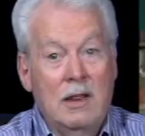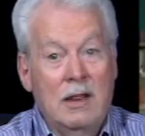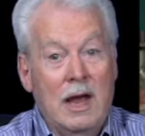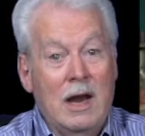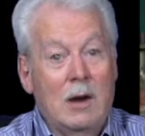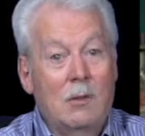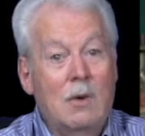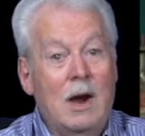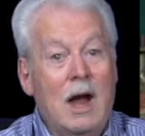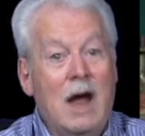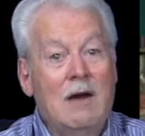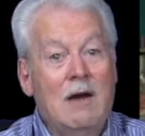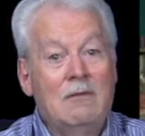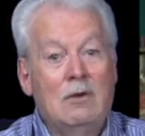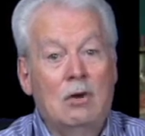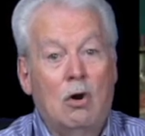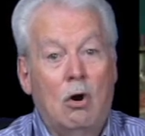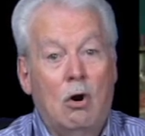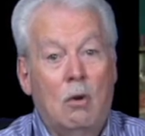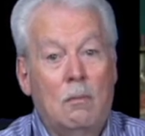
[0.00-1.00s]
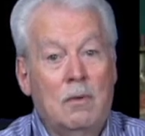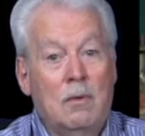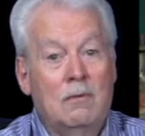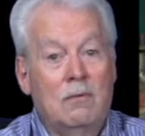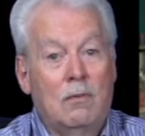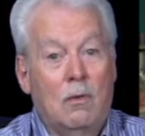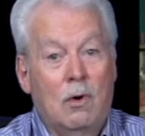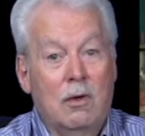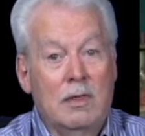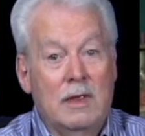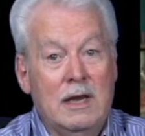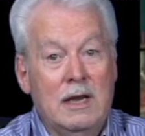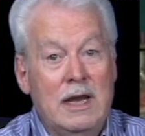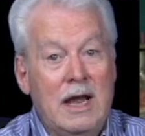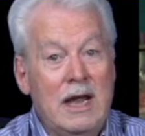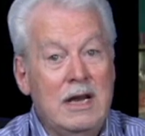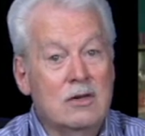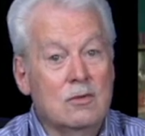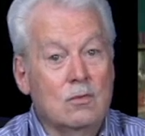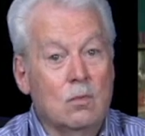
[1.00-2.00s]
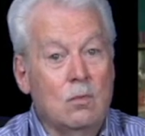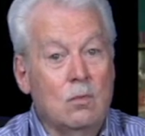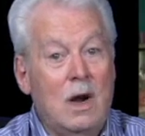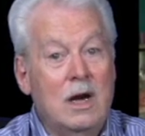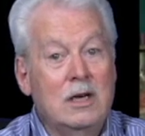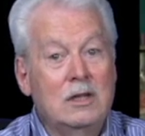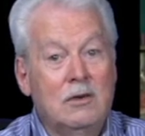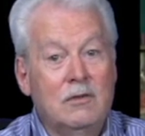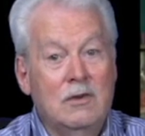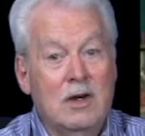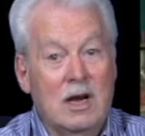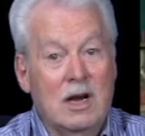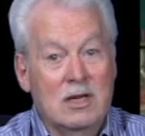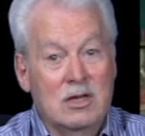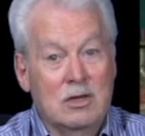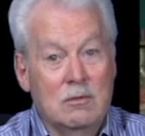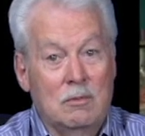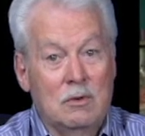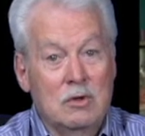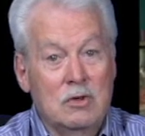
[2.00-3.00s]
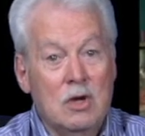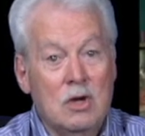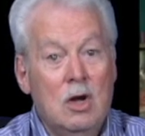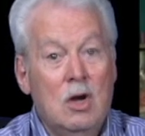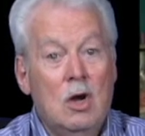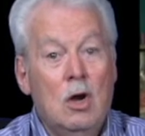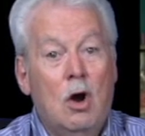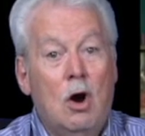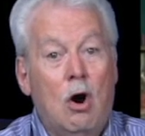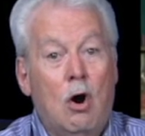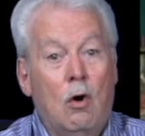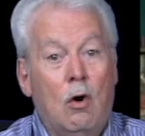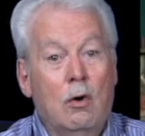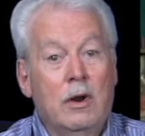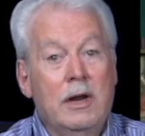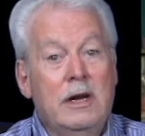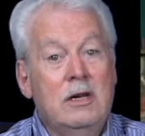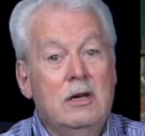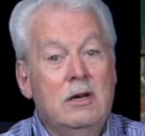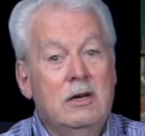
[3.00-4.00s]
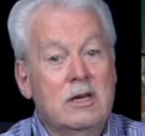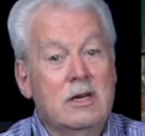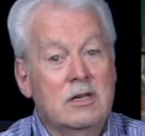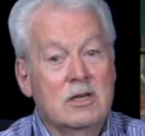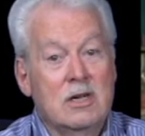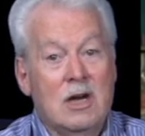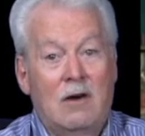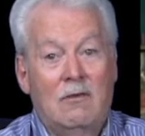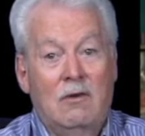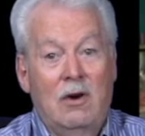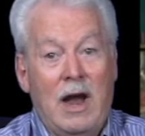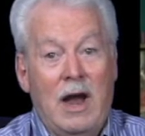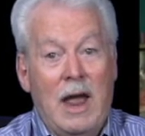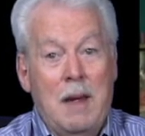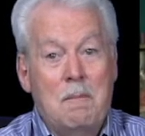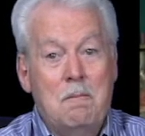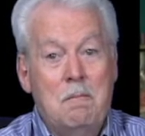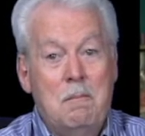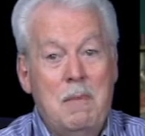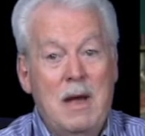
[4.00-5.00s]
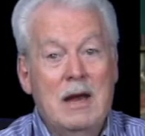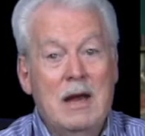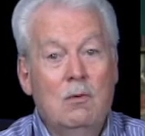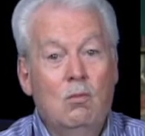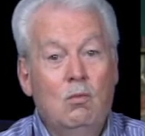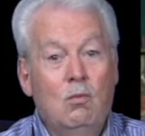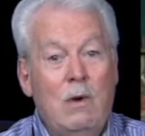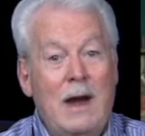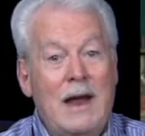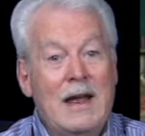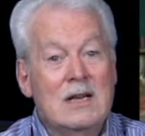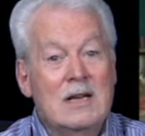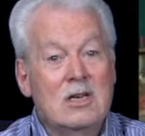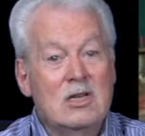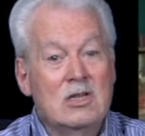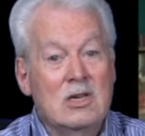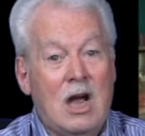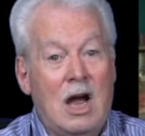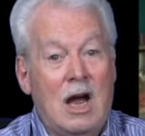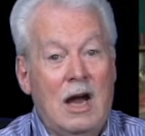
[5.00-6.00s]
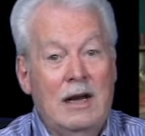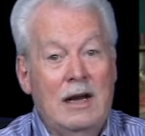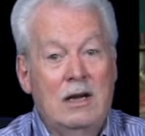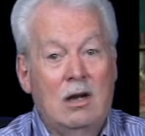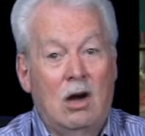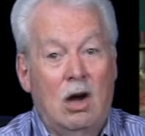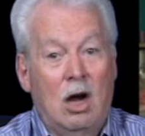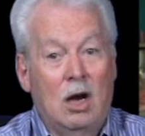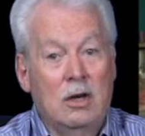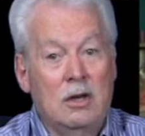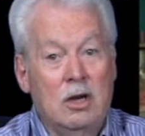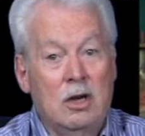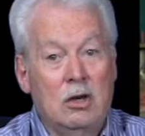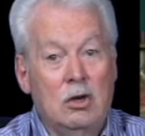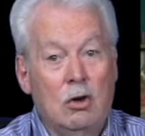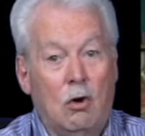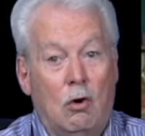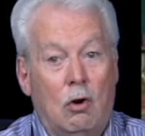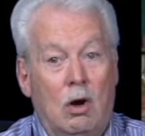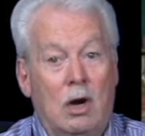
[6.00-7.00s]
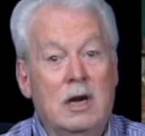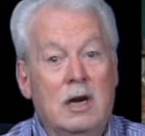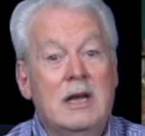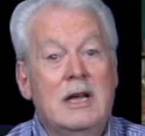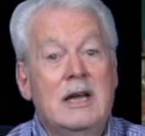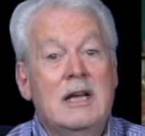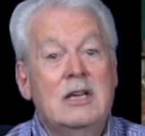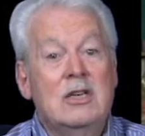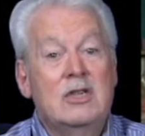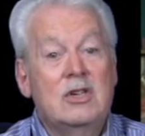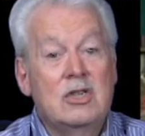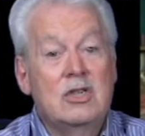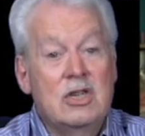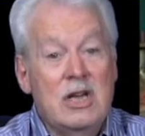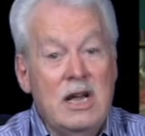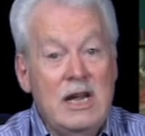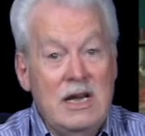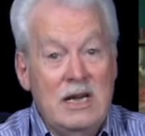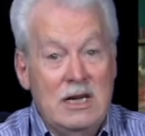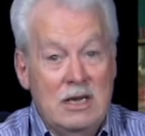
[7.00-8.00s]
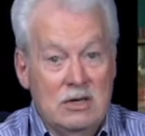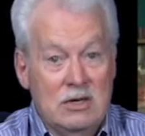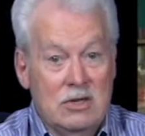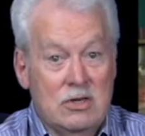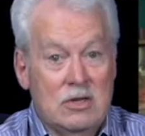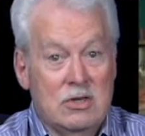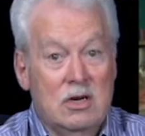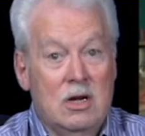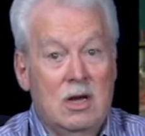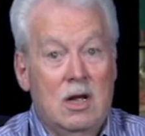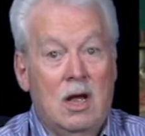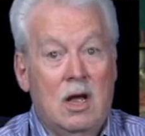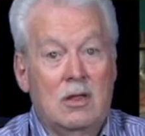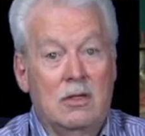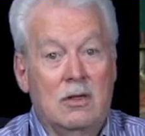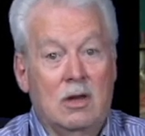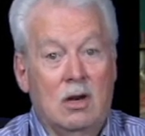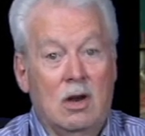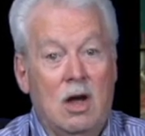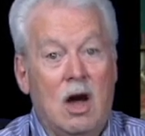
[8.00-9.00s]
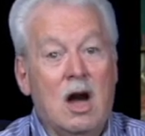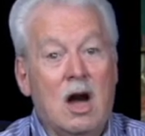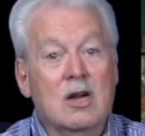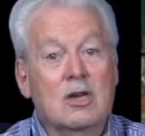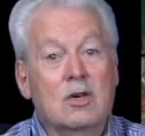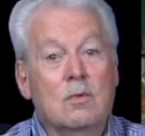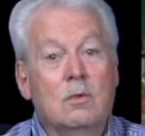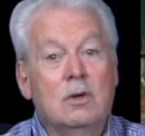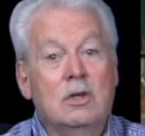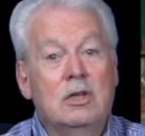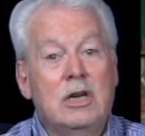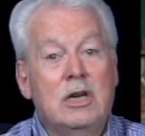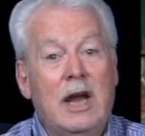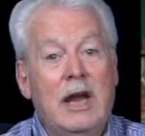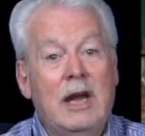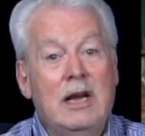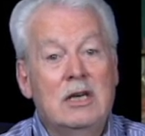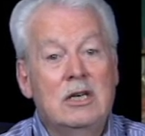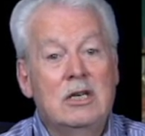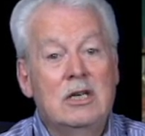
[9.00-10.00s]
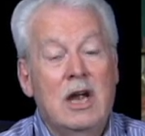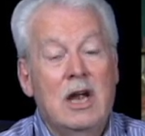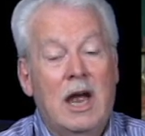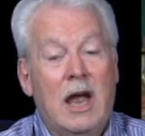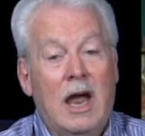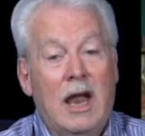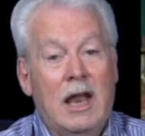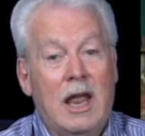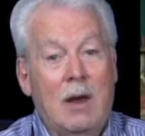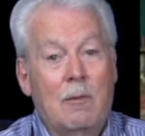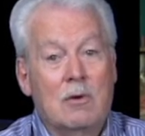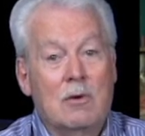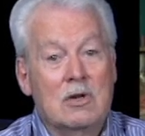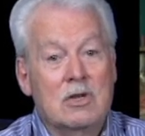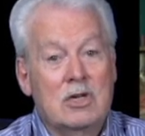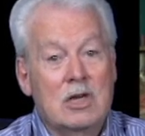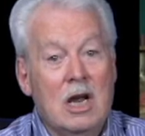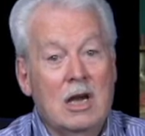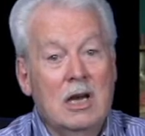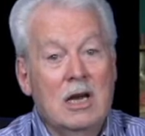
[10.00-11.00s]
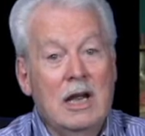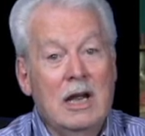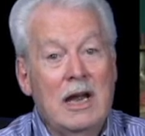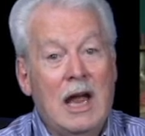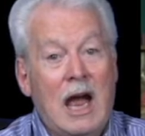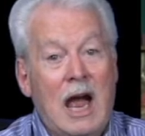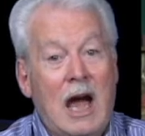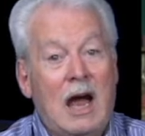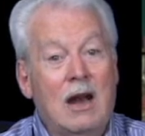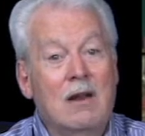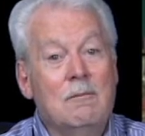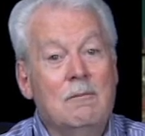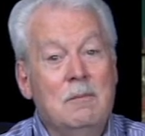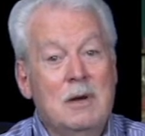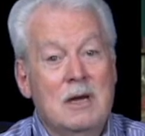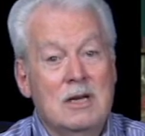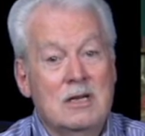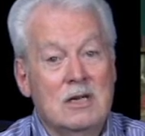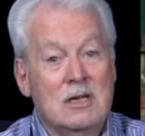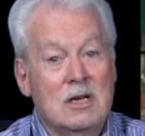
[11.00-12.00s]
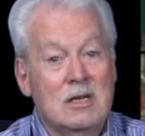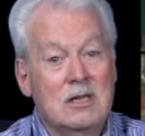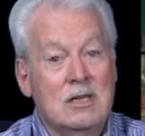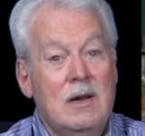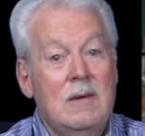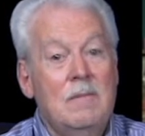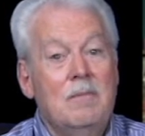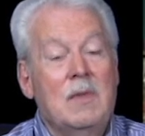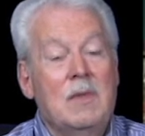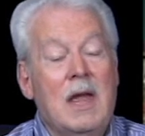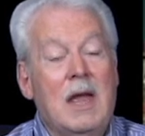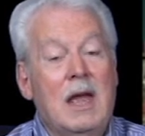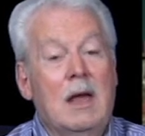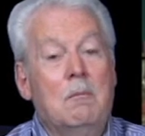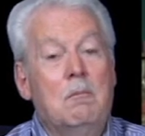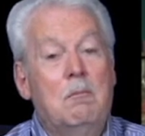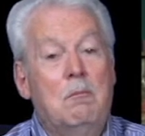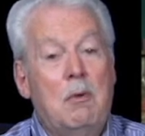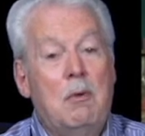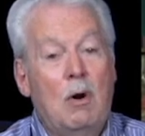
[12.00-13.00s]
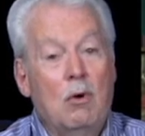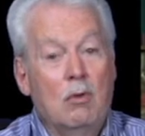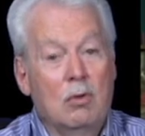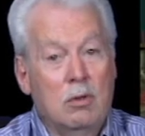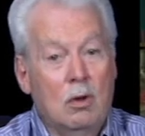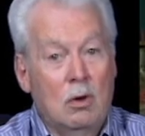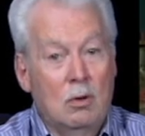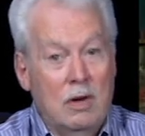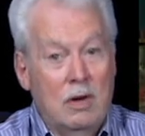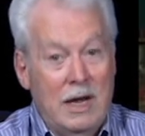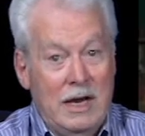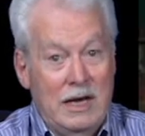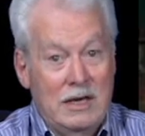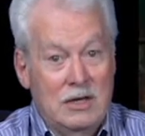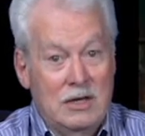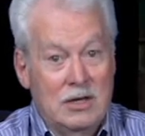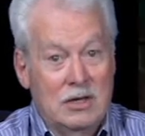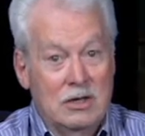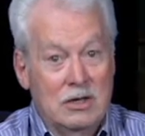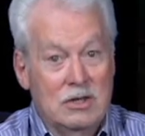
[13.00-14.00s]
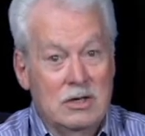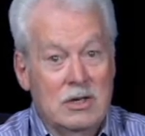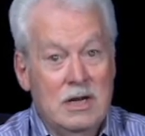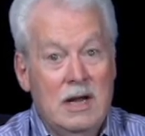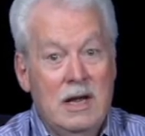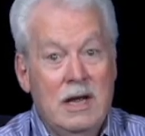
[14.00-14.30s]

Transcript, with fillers: they arrived to open for the day's rush of customers, only to discover a big red sign on the door seized. The locks were changed, and they were suddenly out of business in both locations.